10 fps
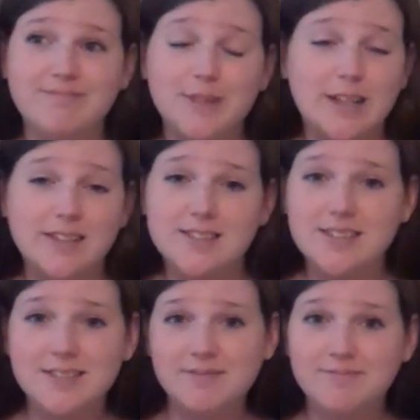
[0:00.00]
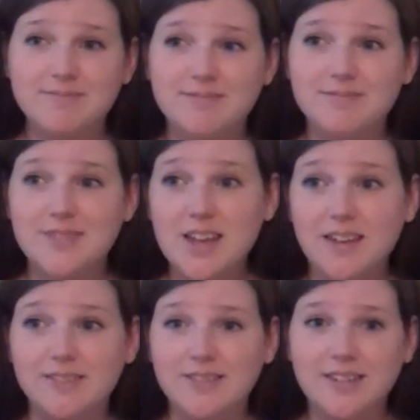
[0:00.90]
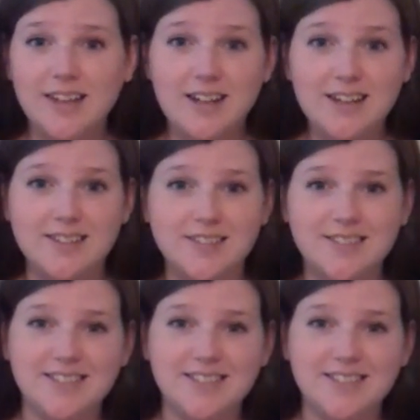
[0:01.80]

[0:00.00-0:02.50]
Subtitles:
Because, yeah, it is.